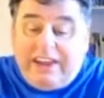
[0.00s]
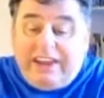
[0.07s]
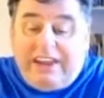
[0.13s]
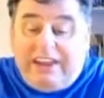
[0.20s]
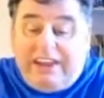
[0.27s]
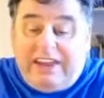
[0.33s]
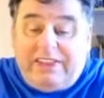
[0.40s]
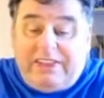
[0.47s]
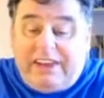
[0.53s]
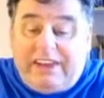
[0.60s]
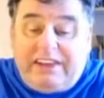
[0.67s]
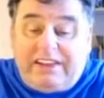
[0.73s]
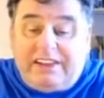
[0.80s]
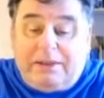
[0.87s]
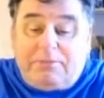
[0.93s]
in the
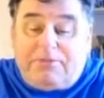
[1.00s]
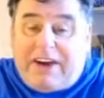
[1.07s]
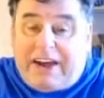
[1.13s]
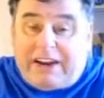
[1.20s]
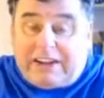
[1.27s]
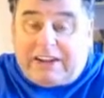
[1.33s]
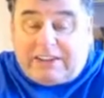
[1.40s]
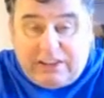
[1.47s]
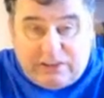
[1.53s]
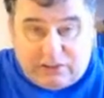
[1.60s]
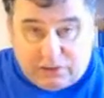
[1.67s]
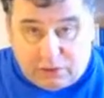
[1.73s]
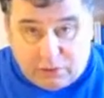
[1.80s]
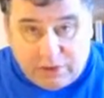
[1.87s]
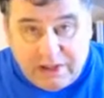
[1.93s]
lymphatic
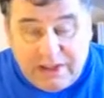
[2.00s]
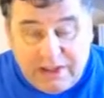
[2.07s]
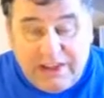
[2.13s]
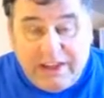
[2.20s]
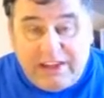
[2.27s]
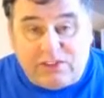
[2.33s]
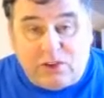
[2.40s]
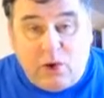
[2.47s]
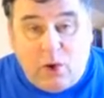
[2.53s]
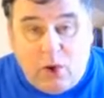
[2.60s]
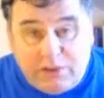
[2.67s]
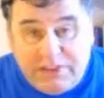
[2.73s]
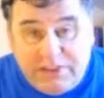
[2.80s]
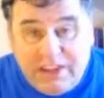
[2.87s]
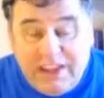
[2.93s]
tissue. It's
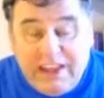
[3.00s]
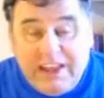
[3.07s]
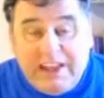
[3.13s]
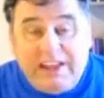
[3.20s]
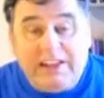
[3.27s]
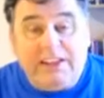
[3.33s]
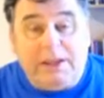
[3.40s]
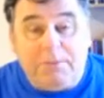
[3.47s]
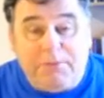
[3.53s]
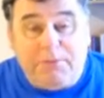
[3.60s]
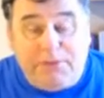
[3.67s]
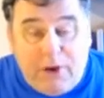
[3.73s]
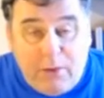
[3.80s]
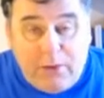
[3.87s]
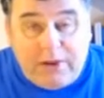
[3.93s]
called
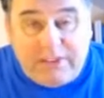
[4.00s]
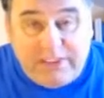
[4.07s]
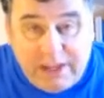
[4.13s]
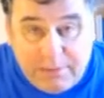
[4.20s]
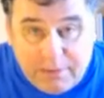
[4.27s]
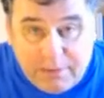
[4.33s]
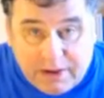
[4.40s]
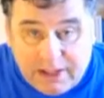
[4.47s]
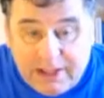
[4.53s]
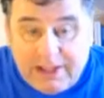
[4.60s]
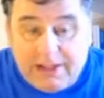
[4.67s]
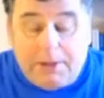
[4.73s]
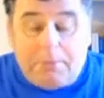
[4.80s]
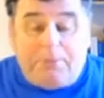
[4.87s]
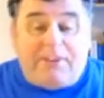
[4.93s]
lymphoedema,
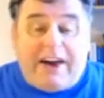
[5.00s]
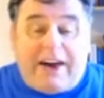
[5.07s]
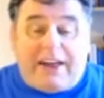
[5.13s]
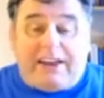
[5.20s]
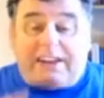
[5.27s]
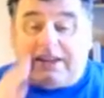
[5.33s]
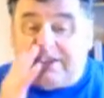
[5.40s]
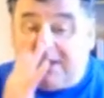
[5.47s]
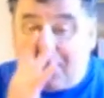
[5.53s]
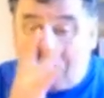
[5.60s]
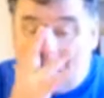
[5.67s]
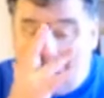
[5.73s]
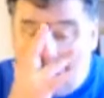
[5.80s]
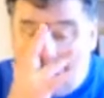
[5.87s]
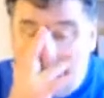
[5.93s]
lymphatic
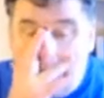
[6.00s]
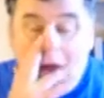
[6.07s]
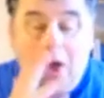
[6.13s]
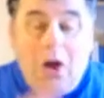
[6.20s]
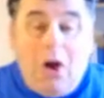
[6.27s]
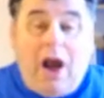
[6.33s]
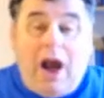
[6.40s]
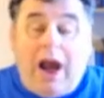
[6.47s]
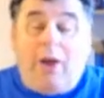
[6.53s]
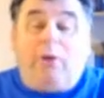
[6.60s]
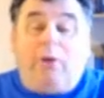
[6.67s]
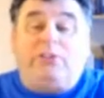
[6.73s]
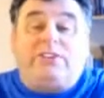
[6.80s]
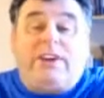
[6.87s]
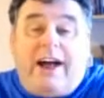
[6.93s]
edema. I
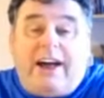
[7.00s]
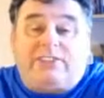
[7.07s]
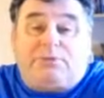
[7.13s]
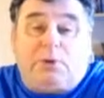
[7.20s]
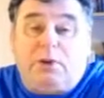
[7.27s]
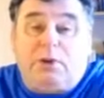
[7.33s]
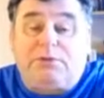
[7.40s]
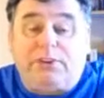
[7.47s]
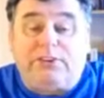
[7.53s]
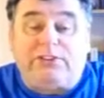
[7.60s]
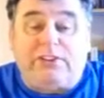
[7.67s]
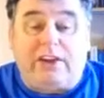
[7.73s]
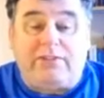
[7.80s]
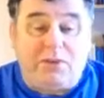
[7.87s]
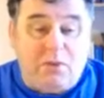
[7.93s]
was in hospital for
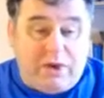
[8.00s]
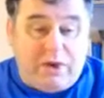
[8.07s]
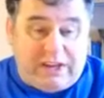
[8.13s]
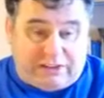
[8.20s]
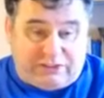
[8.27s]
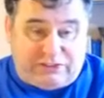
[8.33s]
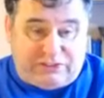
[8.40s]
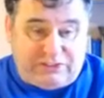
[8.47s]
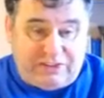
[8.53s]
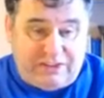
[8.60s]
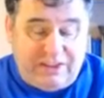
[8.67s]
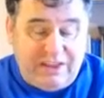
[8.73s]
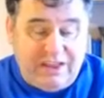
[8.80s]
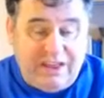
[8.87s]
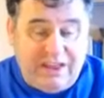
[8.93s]
seven weeks,
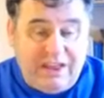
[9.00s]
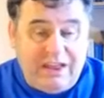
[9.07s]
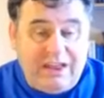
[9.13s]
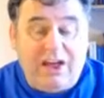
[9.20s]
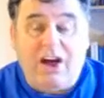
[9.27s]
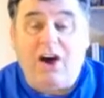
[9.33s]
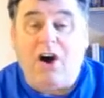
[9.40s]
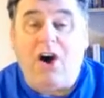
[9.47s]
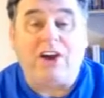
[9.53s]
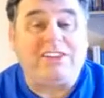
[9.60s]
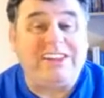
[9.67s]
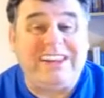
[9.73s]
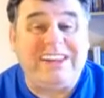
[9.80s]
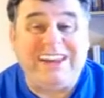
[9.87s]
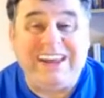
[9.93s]

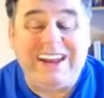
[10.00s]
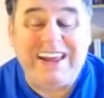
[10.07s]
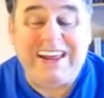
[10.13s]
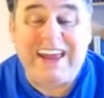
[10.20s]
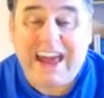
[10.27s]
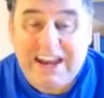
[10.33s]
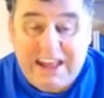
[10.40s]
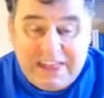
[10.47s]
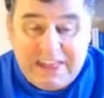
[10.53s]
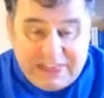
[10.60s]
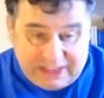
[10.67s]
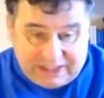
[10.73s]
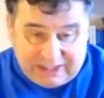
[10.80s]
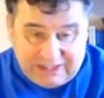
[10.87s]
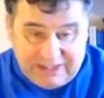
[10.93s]
hardly eating
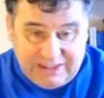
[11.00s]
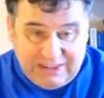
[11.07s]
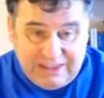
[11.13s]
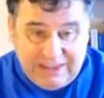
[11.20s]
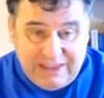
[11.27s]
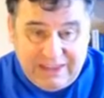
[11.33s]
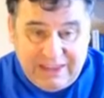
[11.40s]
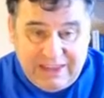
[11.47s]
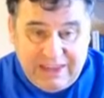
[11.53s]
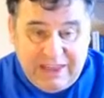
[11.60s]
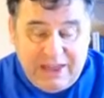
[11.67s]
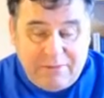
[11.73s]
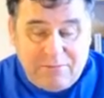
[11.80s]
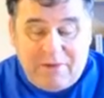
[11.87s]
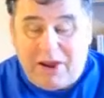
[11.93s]
anything.
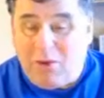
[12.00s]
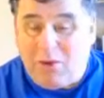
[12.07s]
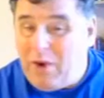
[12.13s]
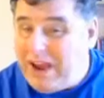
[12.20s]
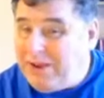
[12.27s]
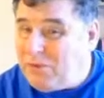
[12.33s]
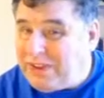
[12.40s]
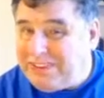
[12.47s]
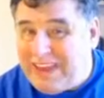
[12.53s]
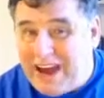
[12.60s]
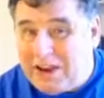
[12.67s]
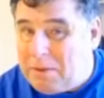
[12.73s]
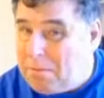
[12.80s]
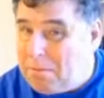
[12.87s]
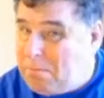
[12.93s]
My weight went
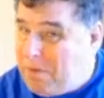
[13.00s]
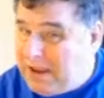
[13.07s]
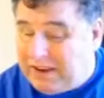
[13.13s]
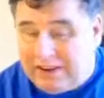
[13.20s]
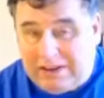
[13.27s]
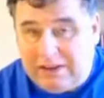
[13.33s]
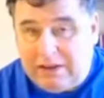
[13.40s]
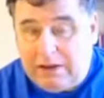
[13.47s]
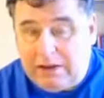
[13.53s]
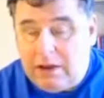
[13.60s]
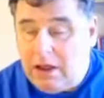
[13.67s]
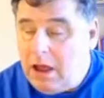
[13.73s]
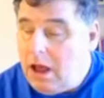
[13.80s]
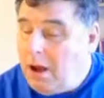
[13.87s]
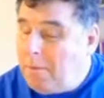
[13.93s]
down a bit,
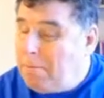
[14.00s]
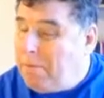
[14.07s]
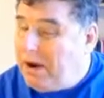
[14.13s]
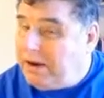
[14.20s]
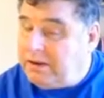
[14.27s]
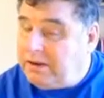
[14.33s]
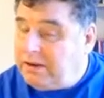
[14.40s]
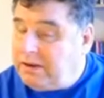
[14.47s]
but